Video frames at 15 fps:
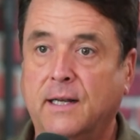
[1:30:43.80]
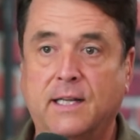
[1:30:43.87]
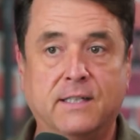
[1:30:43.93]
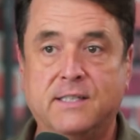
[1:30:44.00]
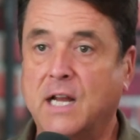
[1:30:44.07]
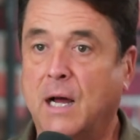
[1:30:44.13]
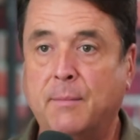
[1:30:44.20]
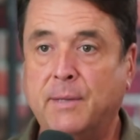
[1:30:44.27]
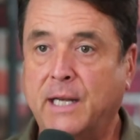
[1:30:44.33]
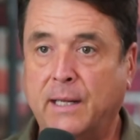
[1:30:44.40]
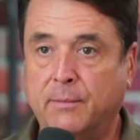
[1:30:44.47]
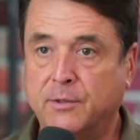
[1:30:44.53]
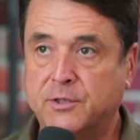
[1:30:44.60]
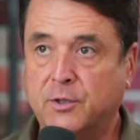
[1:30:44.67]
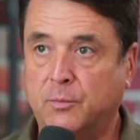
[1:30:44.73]
and has not
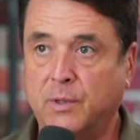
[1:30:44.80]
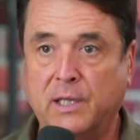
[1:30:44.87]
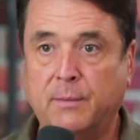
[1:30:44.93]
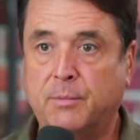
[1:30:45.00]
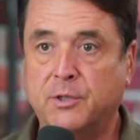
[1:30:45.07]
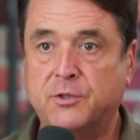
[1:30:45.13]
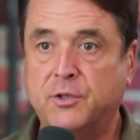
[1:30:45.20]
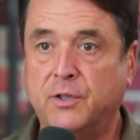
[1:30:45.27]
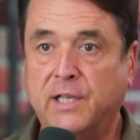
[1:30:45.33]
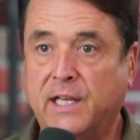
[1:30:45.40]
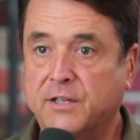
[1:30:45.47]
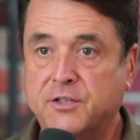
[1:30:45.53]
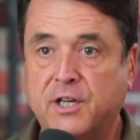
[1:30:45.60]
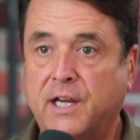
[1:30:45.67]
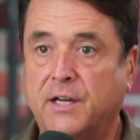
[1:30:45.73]
been able to really pursue
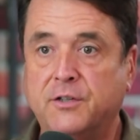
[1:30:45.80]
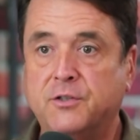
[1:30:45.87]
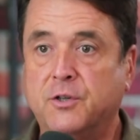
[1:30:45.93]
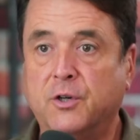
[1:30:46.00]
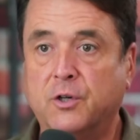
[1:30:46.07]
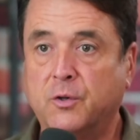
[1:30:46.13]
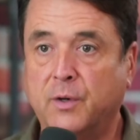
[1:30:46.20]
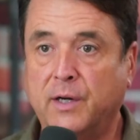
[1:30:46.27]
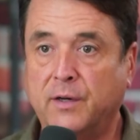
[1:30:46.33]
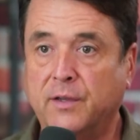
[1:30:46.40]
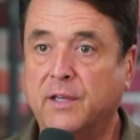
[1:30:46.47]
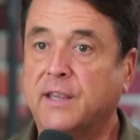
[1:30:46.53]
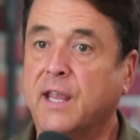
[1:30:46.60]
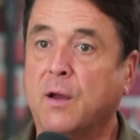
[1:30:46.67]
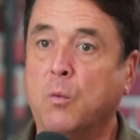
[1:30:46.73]
the education or
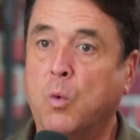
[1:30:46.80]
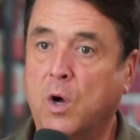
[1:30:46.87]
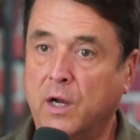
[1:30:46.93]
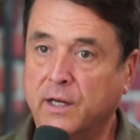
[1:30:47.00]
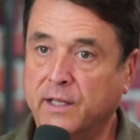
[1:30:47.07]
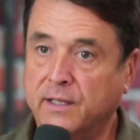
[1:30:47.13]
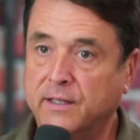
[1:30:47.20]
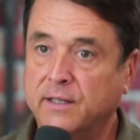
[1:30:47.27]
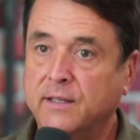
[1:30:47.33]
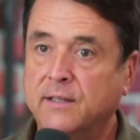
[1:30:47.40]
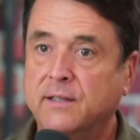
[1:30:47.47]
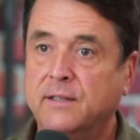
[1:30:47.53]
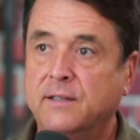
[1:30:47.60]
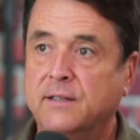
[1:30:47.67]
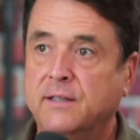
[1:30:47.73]
career that they wanted
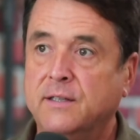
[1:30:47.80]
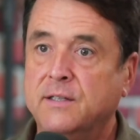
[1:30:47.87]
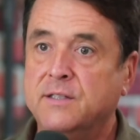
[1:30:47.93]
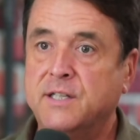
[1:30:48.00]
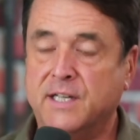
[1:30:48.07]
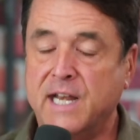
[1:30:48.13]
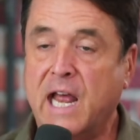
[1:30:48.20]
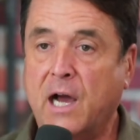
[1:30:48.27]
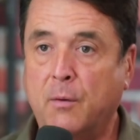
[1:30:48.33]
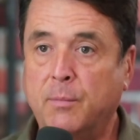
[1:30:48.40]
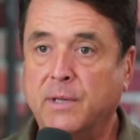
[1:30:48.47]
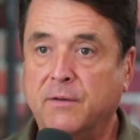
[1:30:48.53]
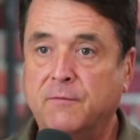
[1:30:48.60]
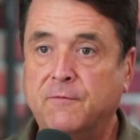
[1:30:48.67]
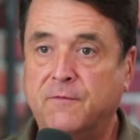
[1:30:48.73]
mm -hmm. to
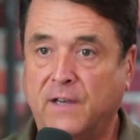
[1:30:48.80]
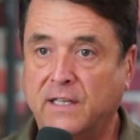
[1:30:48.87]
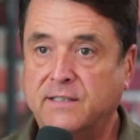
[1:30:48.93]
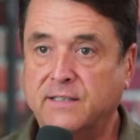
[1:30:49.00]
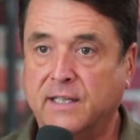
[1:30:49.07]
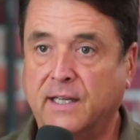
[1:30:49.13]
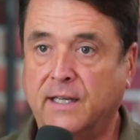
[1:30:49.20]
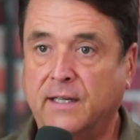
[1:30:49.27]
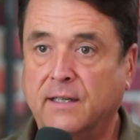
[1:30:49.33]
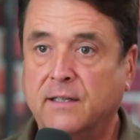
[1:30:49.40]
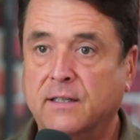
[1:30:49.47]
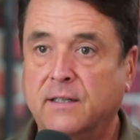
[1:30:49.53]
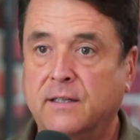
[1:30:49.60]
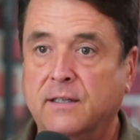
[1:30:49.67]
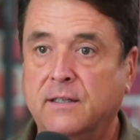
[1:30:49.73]
now be
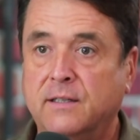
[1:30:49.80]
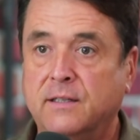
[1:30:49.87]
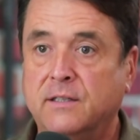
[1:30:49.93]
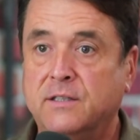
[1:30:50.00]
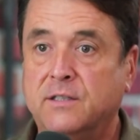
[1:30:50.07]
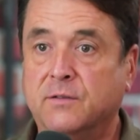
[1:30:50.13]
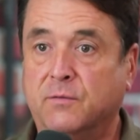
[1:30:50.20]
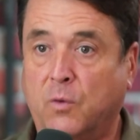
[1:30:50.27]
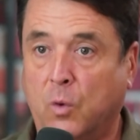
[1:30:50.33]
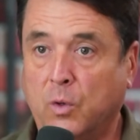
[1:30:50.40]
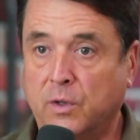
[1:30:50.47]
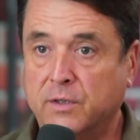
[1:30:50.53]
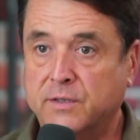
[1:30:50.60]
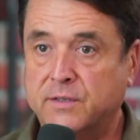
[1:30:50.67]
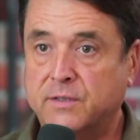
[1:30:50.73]
facing
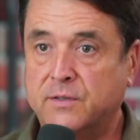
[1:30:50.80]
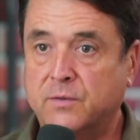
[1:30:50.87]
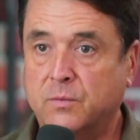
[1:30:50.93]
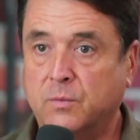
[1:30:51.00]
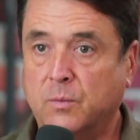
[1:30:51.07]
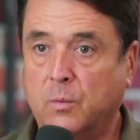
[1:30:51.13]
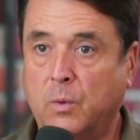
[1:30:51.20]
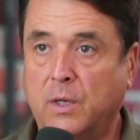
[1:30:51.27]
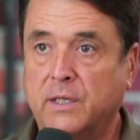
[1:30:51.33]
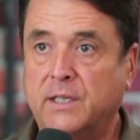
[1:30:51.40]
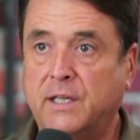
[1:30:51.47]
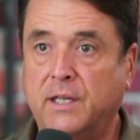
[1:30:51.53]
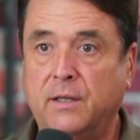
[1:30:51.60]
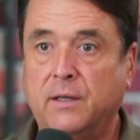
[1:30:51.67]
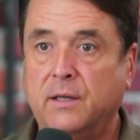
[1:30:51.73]
divorce
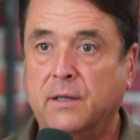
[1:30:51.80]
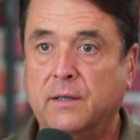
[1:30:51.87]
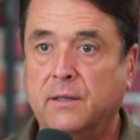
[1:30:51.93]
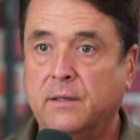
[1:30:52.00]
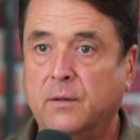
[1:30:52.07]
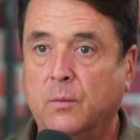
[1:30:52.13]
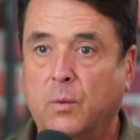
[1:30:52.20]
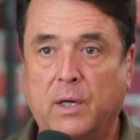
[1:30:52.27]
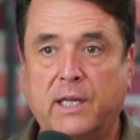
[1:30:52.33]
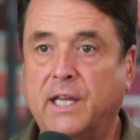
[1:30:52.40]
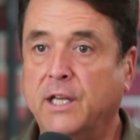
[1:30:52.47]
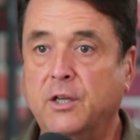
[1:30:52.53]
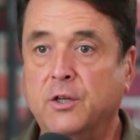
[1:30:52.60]
what can it's what